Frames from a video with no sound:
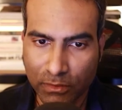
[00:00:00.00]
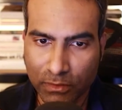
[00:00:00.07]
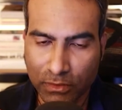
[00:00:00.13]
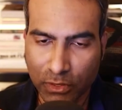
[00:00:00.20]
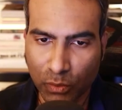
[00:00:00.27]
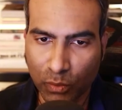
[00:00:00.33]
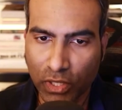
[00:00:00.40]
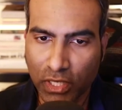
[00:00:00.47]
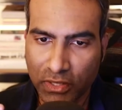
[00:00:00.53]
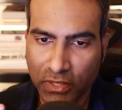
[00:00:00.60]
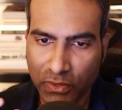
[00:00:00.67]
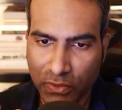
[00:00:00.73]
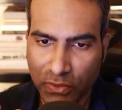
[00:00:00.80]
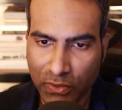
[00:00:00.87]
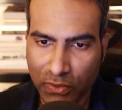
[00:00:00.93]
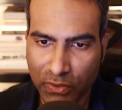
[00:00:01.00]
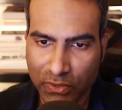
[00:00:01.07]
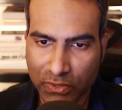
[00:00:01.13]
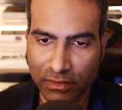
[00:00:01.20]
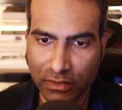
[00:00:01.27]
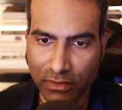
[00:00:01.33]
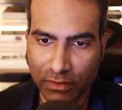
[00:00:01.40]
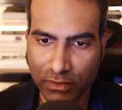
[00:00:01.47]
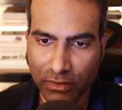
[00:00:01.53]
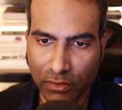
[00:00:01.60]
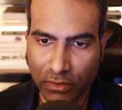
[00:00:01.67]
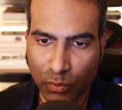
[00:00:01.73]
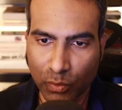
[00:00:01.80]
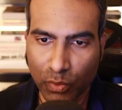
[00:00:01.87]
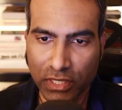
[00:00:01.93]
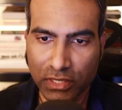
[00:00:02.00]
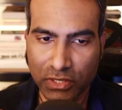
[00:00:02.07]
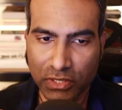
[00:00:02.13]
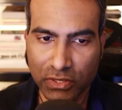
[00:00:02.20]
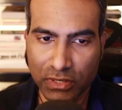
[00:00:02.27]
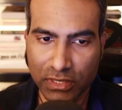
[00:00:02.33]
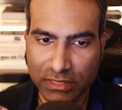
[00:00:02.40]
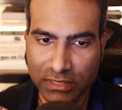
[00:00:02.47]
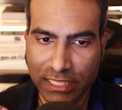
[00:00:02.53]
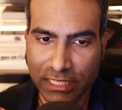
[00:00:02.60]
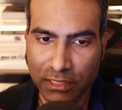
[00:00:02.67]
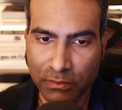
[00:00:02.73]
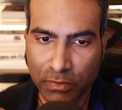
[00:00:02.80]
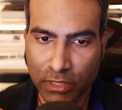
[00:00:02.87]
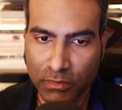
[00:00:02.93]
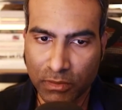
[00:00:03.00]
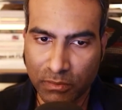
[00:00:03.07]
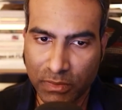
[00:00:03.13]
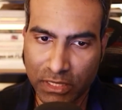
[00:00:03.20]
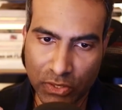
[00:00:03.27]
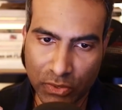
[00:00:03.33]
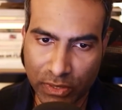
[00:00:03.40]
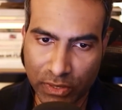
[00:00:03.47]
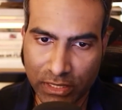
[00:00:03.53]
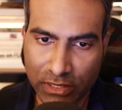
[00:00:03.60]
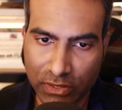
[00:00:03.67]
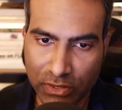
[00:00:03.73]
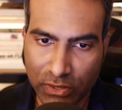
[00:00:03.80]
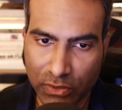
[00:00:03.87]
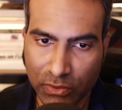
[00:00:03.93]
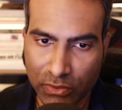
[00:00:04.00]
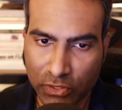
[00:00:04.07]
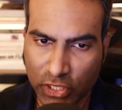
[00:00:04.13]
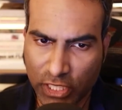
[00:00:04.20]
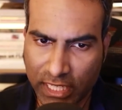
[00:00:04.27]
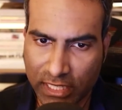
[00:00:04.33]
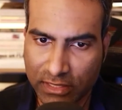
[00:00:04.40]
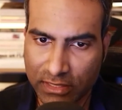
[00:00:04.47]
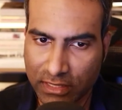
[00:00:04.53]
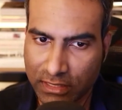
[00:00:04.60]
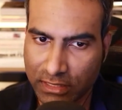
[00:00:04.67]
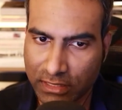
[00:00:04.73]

So, what are your thoughts on what should the State Department be doing to change this